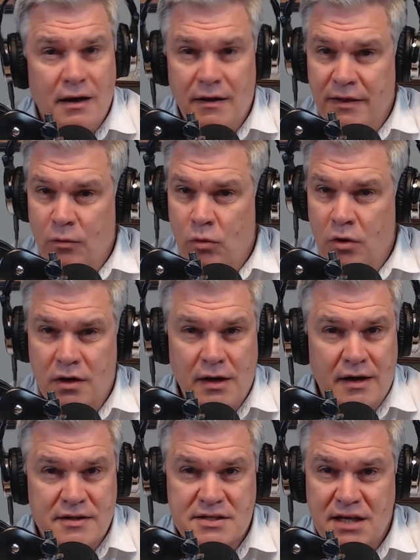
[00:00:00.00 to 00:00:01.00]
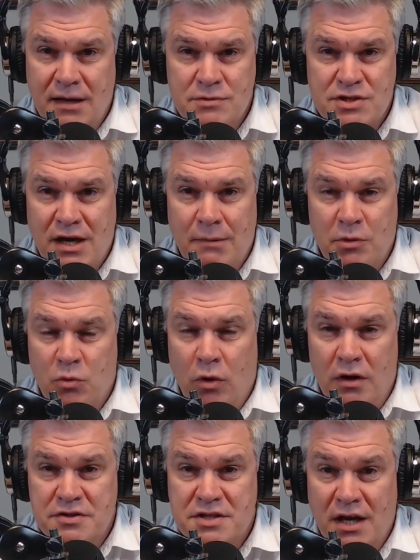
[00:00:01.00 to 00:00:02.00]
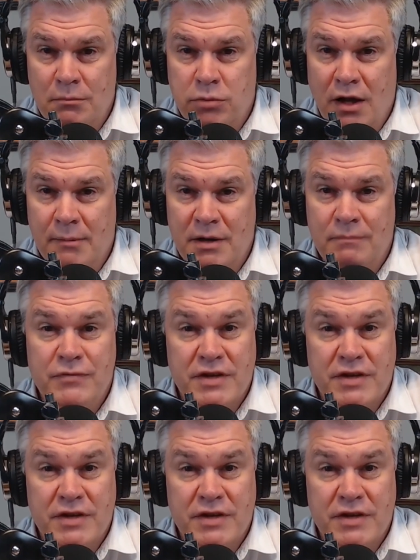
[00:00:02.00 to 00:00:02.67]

they work out of the same shop with Waldstein Plumbing.